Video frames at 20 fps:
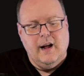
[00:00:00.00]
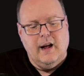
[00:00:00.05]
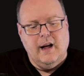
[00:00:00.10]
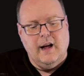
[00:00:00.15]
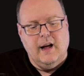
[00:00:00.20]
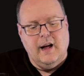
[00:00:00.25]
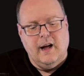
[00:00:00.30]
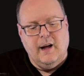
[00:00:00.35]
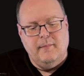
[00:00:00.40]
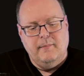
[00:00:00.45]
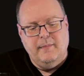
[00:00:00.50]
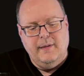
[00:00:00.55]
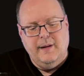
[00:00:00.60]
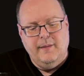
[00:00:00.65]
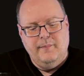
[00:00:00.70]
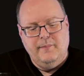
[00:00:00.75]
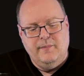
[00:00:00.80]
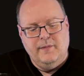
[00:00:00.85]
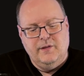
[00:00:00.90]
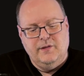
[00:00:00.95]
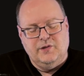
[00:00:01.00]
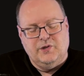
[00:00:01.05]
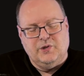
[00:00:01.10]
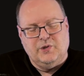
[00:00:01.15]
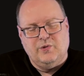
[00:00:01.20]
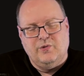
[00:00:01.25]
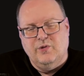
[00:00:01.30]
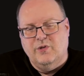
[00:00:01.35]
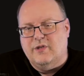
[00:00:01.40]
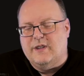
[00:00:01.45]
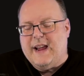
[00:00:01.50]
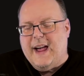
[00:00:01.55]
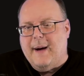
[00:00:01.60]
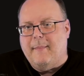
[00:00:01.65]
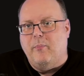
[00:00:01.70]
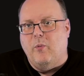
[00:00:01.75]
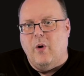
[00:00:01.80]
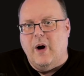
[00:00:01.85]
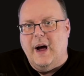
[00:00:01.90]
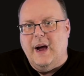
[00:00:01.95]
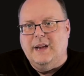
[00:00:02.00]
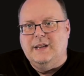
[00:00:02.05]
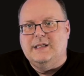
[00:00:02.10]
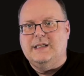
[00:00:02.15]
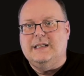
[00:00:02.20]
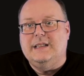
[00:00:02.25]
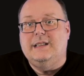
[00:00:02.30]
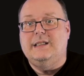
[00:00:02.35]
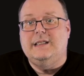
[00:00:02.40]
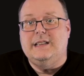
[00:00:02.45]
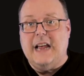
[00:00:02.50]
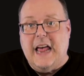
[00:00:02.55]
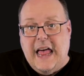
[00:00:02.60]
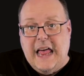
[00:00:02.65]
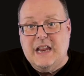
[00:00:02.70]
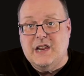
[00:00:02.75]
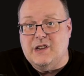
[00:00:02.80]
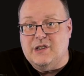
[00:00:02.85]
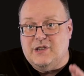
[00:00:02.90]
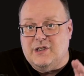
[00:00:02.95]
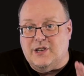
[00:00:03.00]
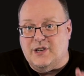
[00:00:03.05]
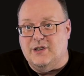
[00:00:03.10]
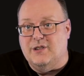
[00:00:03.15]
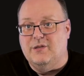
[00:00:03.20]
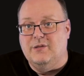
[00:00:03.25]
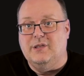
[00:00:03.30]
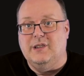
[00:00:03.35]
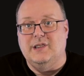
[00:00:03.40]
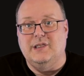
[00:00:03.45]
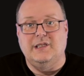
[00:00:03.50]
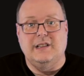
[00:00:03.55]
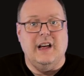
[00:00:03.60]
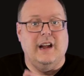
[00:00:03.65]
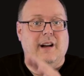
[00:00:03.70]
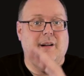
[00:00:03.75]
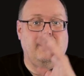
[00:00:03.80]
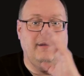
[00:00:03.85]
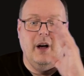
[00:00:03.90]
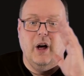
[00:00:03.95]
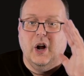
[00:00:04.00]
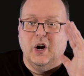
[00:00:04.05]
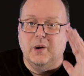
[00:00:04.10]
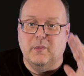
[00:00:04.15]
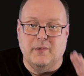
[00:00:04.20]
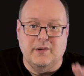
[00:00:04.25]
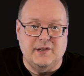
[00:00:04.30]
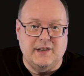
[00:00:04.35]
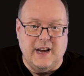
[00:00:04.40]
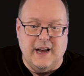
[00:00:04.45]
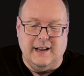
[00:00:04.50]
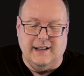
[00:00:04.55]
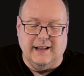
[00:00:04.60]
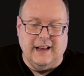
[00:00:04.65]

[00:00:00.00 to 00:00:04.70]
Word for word: Um, screw cap wines tend to, this is not a 100%